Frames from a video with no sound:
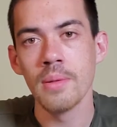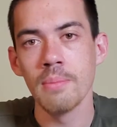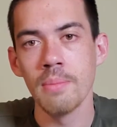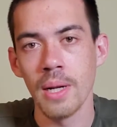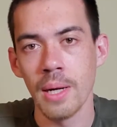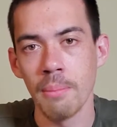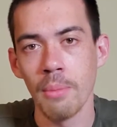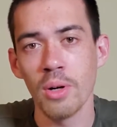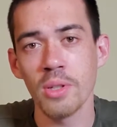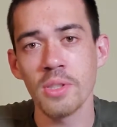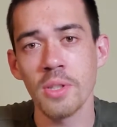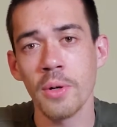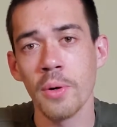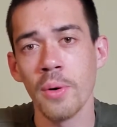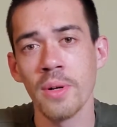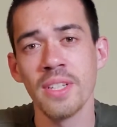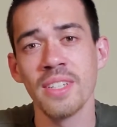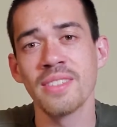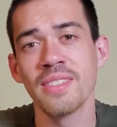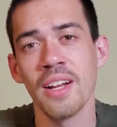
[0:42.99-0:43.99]
but I'm also
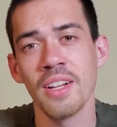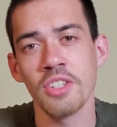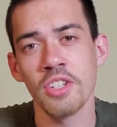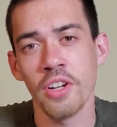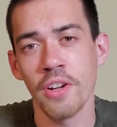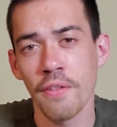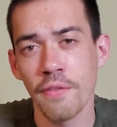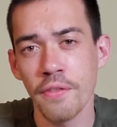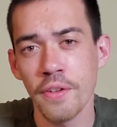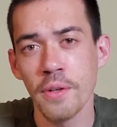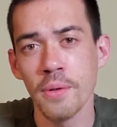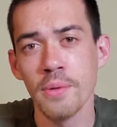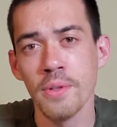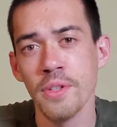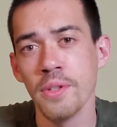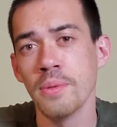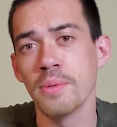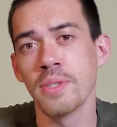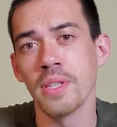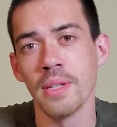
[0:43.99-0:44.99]
going to touch on a few
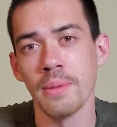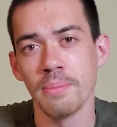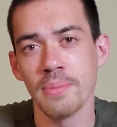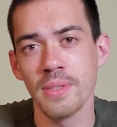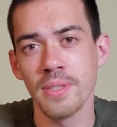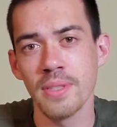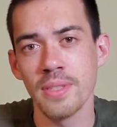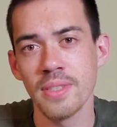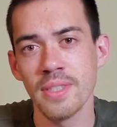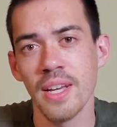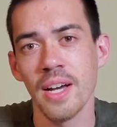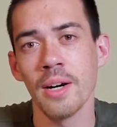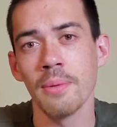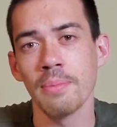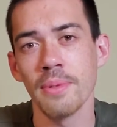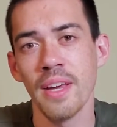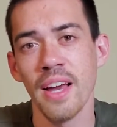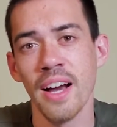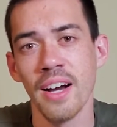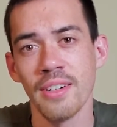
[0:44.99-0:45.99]
new tips to help
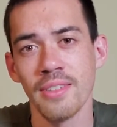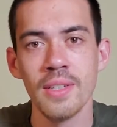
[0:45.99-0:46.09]
you out.